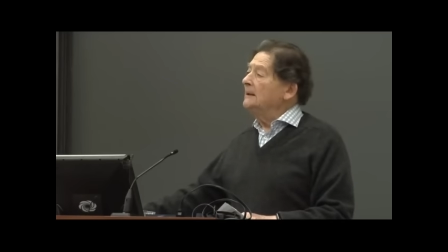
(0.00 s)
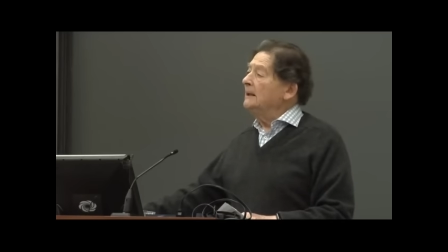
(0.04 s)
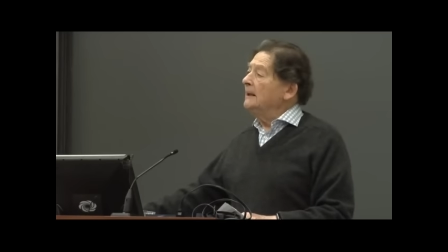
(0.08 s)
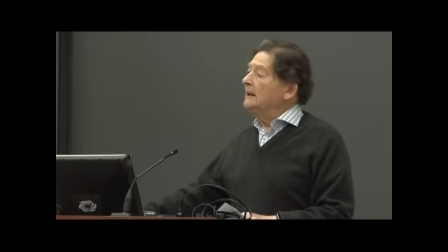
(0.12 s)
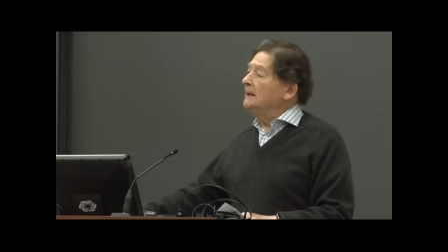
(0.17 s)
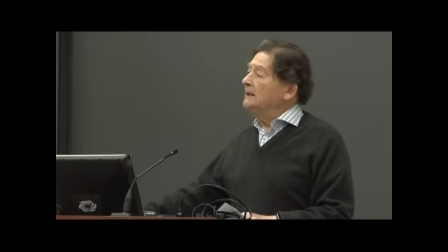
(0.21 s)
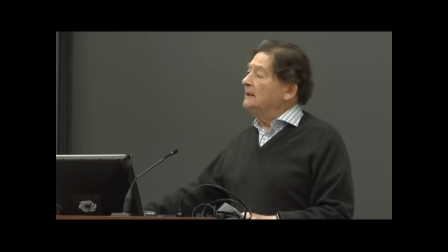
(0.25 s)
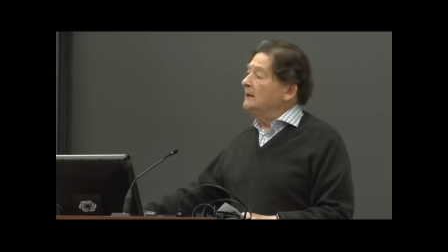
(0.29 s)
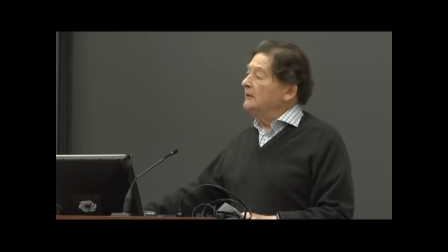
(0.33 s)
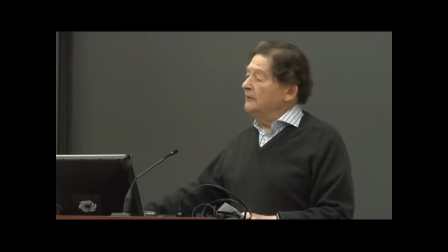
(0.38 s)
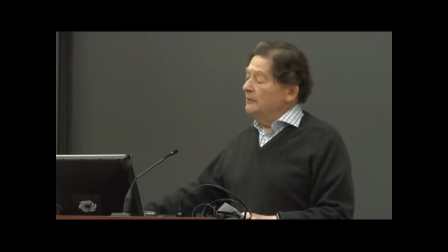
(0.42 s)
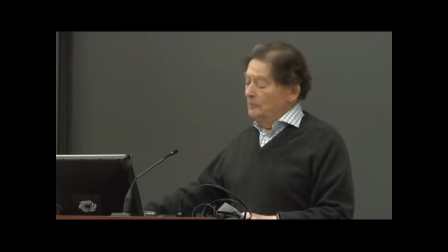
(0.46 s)

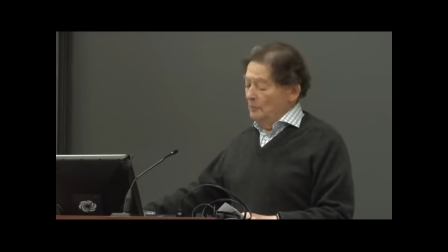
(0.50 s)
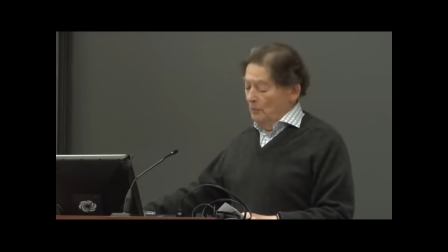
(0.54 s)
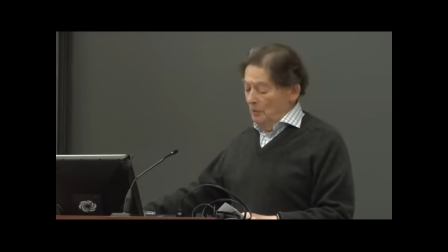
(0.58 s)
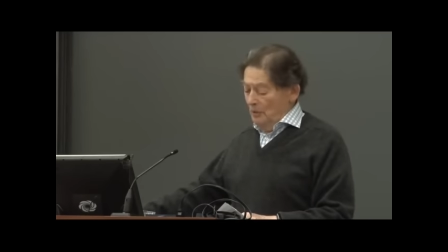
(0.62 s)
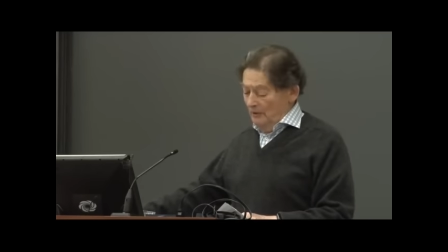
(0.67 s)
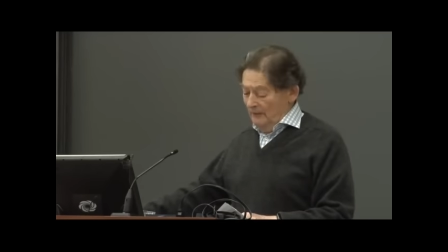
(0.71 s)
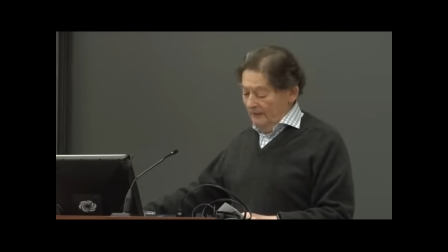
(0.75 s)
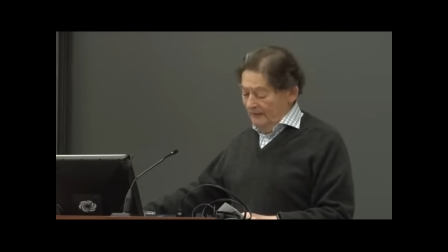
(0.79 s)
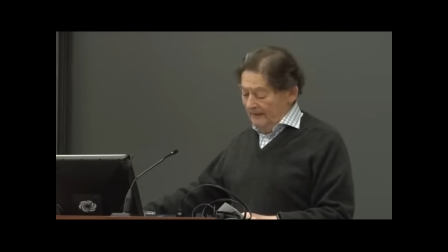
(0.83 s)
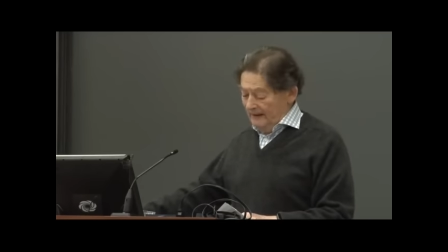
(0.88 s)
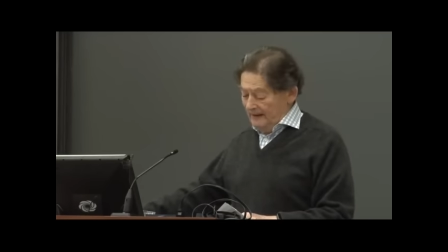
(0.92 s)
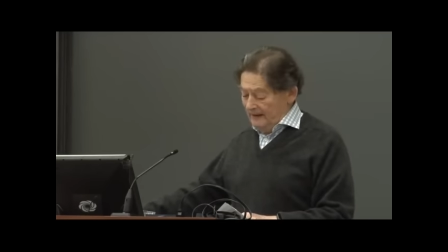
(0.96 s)
and even
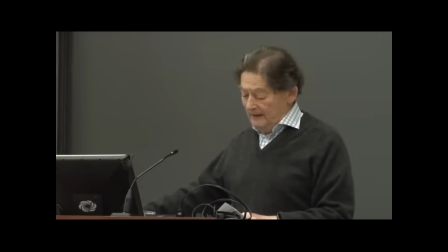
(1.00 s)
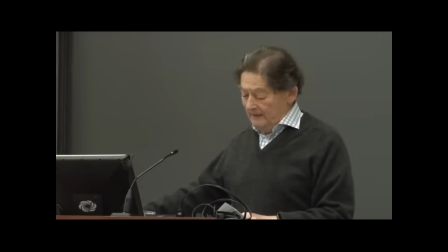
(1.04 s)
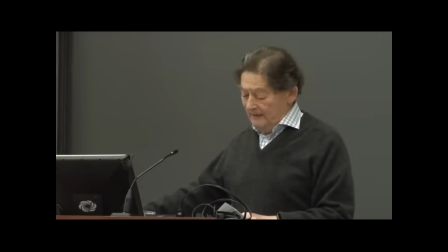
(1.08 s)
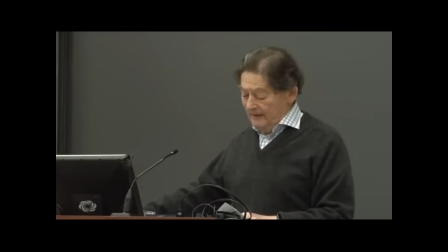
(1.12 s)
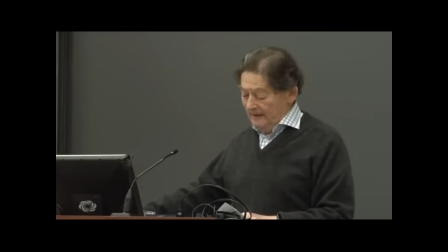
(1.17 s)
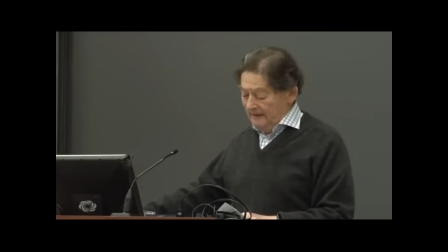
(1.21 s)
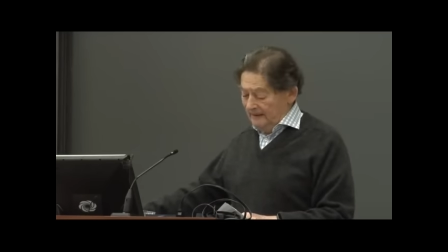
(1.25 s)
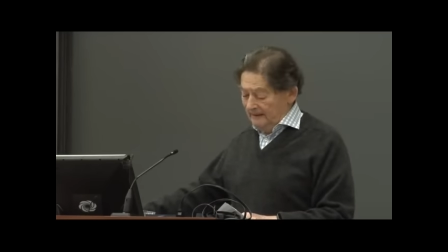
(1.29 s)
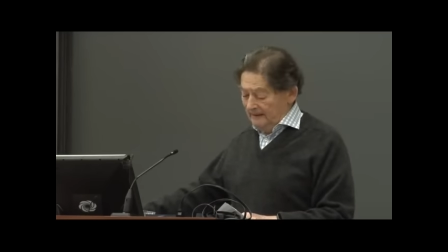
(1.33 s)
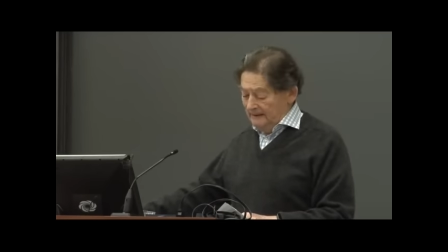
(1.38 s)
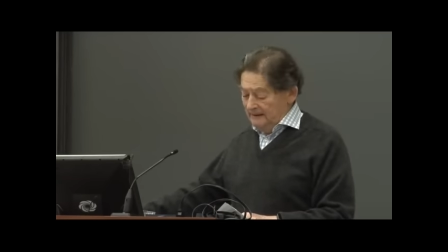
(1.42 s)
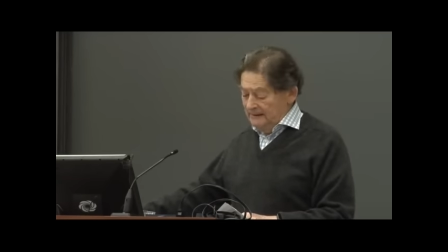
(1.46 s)
more
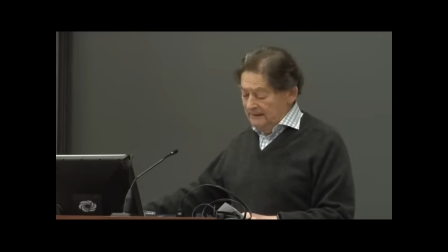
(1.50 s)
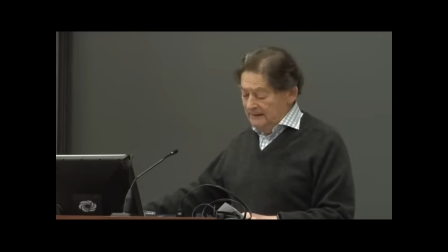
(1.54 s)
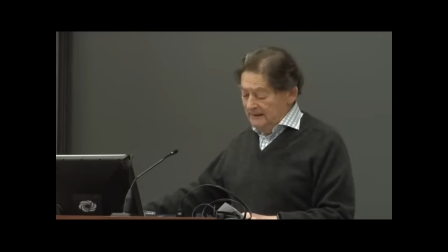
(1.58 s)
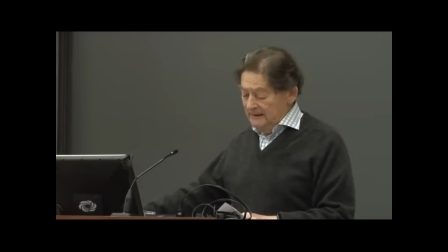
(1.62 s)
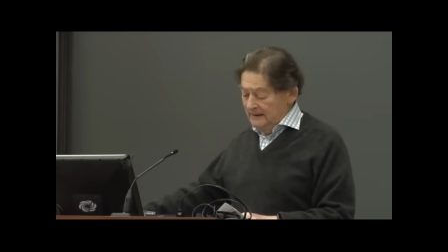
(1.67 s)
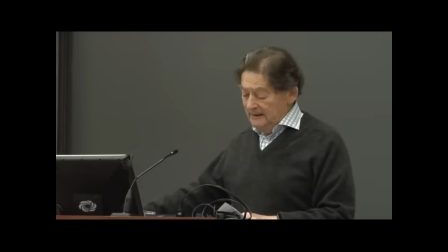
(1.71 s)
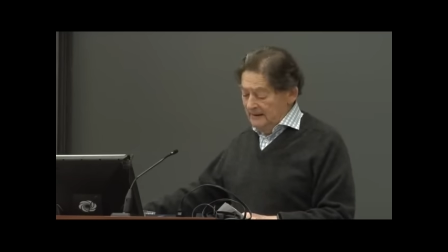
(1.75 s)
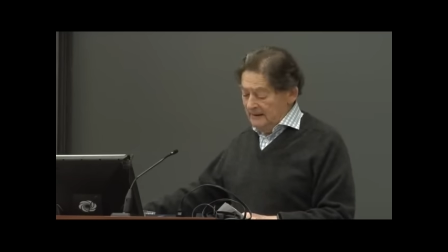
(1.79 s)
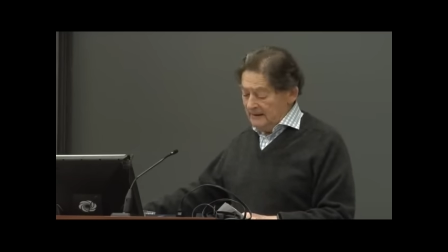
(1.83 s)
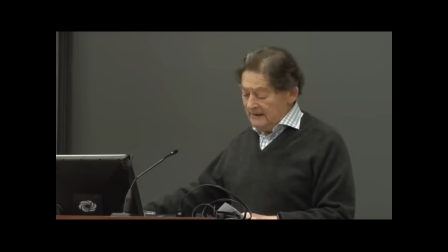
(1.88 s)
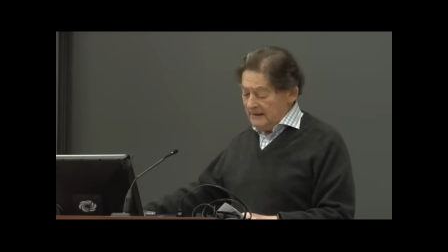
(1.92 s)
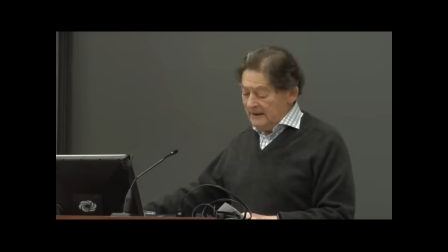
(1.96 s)
fundamental
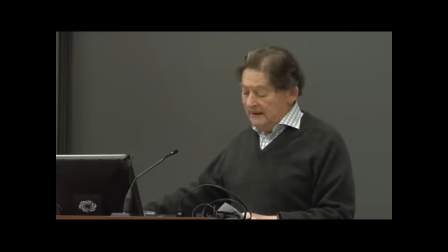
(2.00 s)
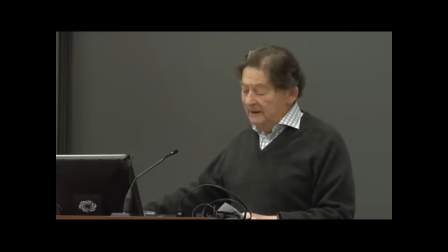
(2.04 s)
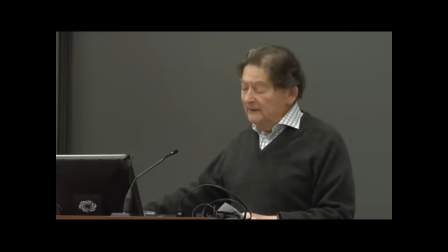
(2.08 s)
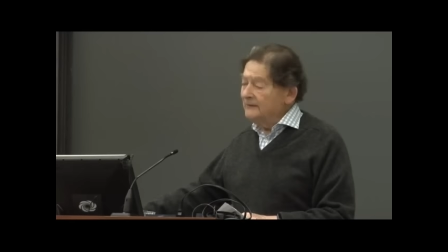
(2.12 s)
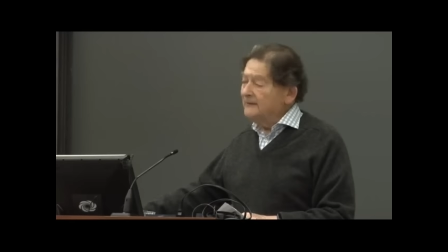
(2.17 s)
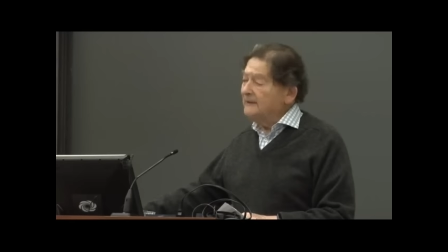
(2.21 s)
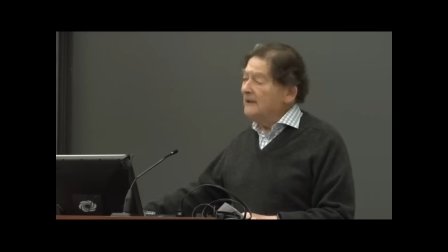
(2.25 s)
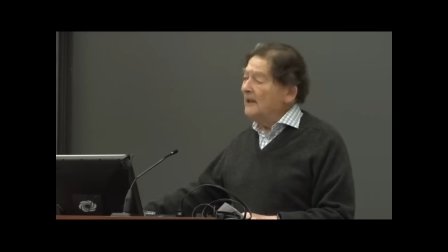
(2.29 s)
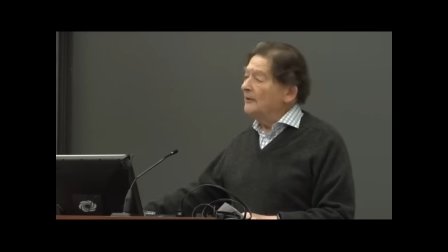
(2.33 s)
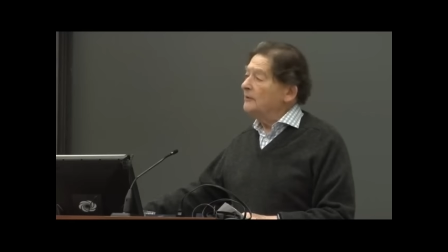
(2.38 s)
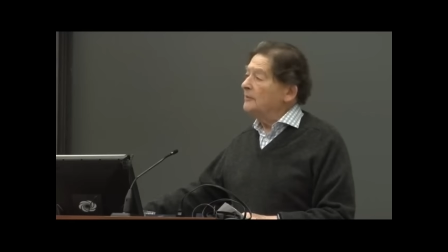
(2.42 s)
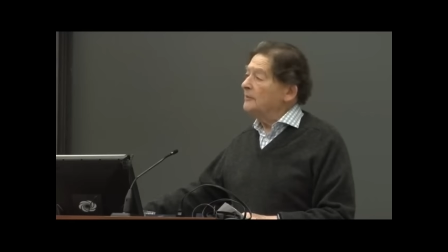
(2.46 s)

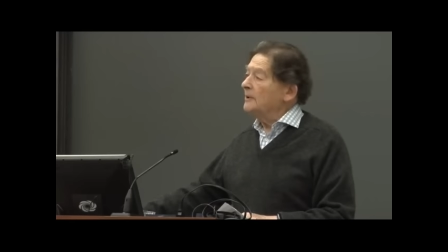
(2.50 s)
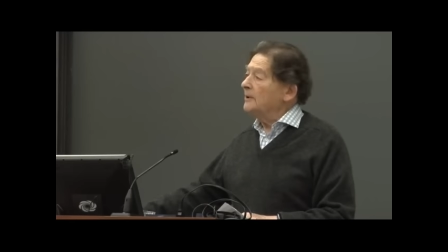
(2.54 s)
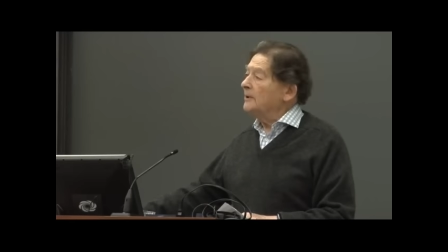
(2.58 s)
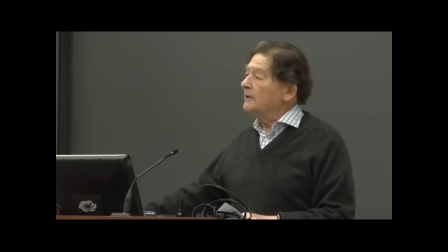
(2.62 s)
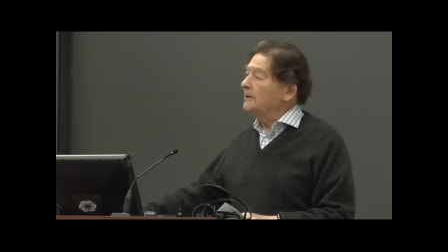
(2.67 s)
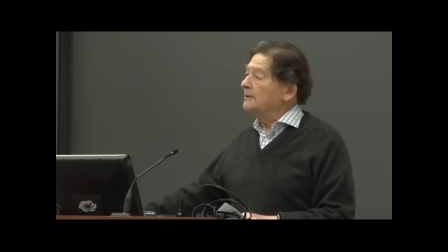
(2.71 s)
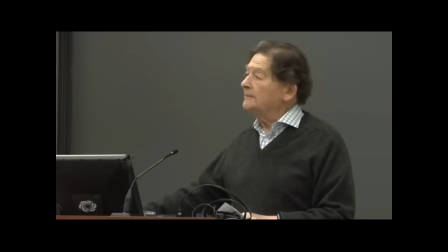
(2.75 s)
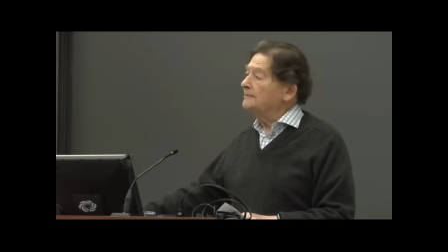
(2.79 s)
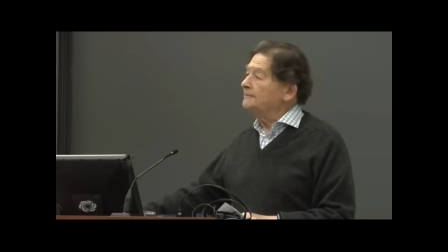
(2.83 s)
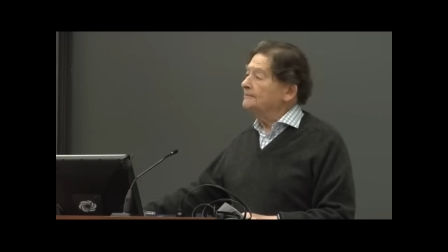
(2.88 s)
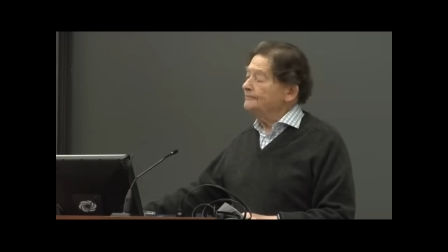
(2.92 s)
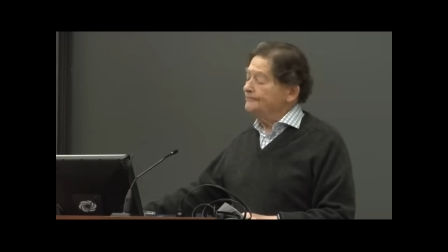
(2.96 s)
self
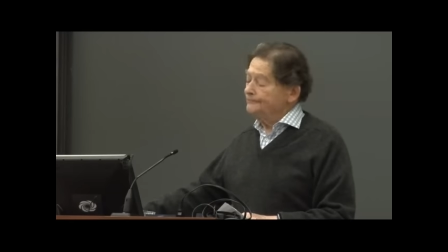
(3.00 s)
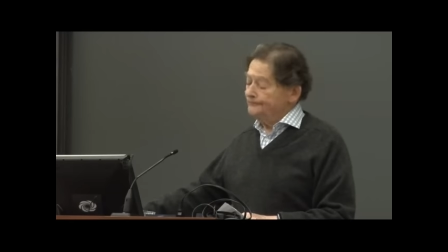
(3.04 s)
government,